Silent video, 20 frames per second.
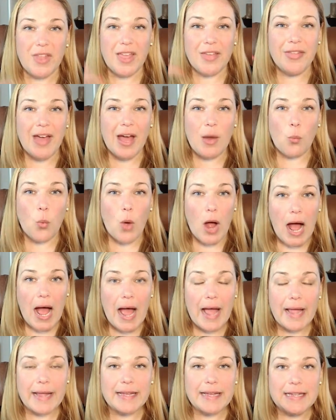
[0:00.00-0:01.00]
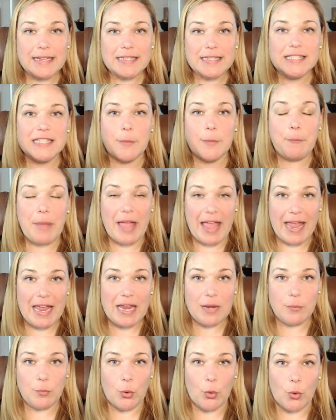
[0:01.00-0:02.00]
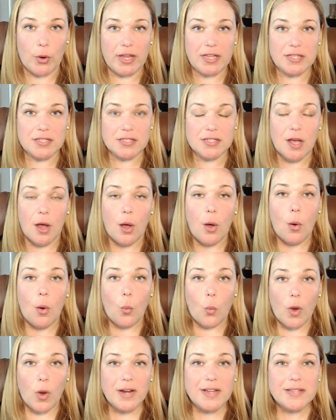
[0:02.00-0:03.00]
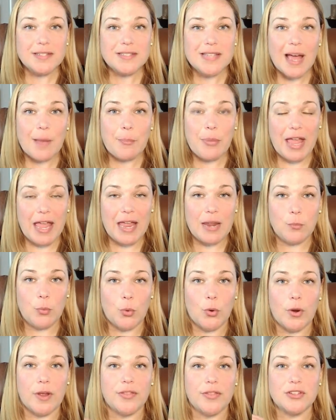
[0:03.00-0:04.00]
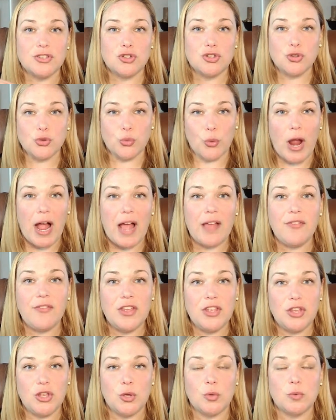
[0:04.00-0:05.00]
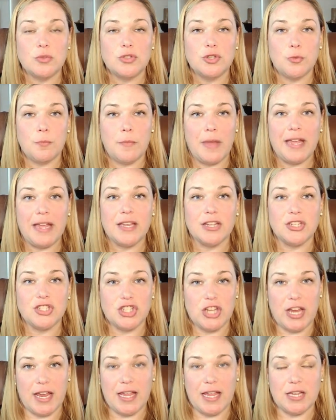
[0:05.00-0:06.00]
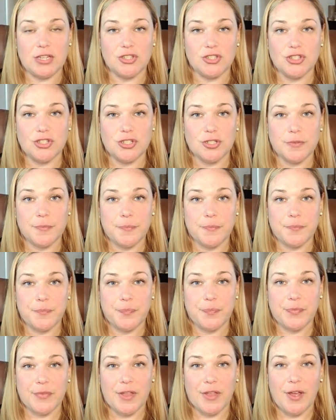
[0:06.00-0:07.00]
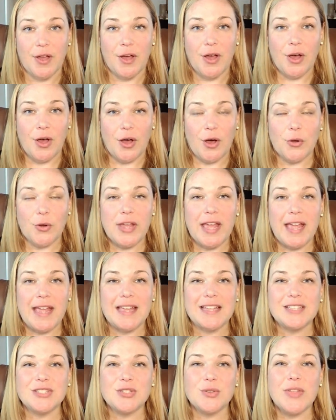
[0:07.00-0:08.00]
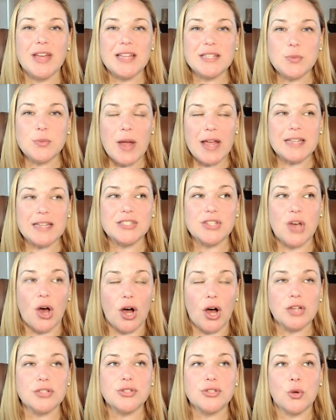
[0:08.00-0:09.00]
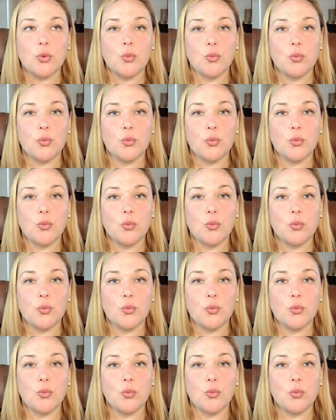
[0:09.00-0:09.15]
That why is the pain point. What is that pain point that's driving you to make a change? Okay. And so that's why it's also